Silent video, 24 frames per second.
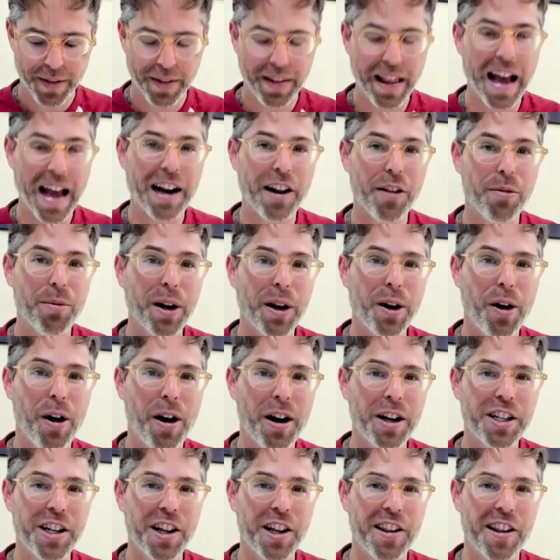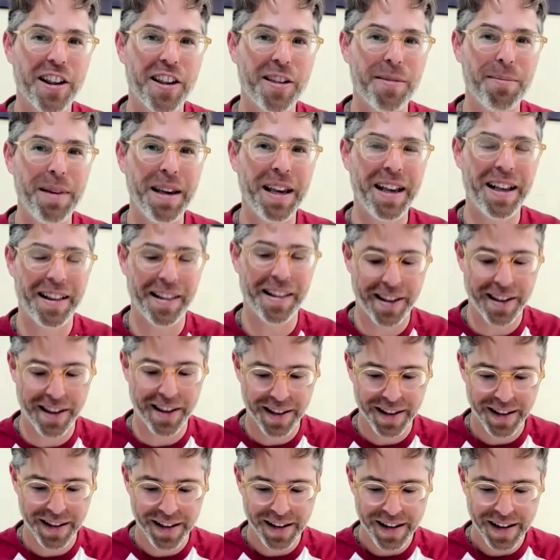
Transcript: That is what consciousness means.